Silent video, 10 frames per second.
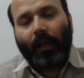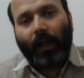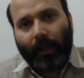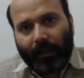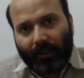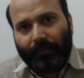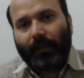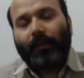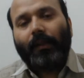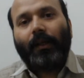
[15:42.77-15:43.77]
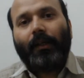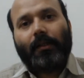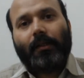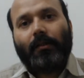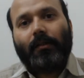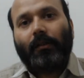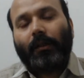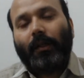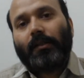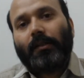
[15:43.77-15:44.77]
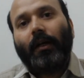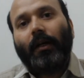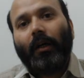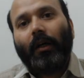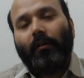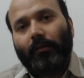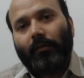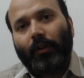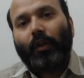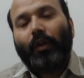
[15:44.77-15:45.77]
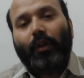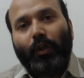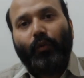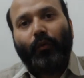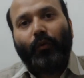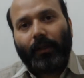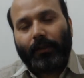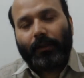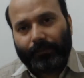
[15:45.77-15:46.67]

and even they touch the New World.